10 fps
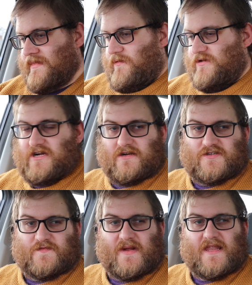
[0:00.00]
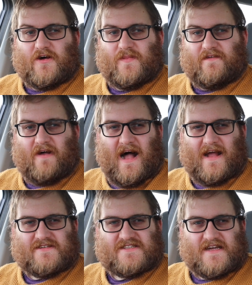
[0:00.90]
We're charging from a little bit of a
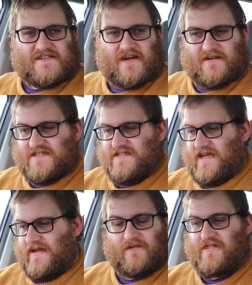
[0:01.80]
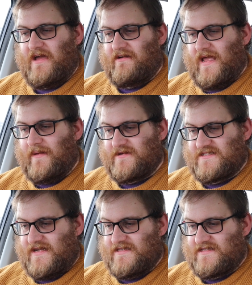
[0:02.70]
higher state of charge this time, at
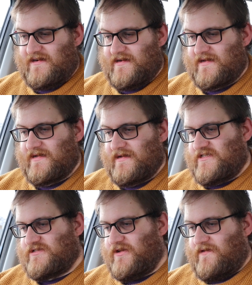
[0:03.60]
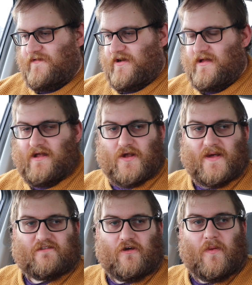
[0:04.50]
38% starting. Just looking for a
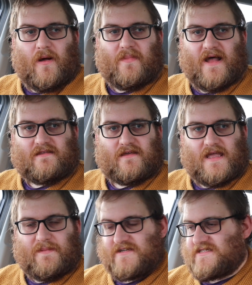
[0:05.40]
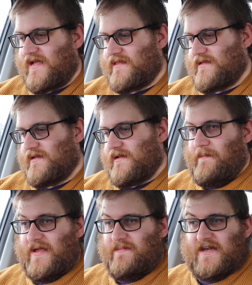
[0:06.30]
quick top up back to 80%.
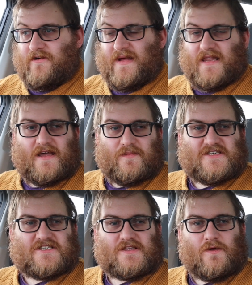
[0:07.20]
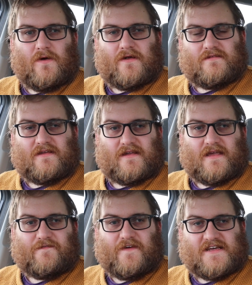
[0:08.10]
Might mean it'll be a little bit slower. You tend to
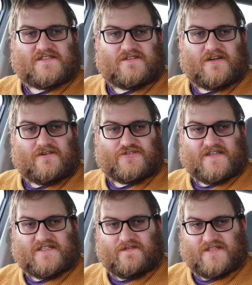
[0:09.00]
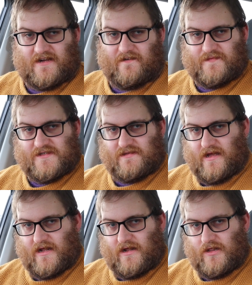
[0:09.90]
get faster charge rates if you start from
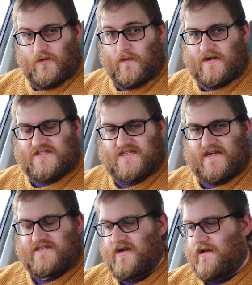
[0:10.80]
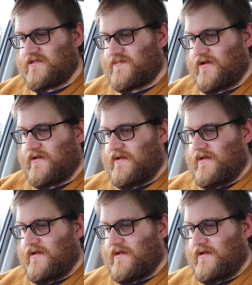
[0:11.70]
a lower state of charge, but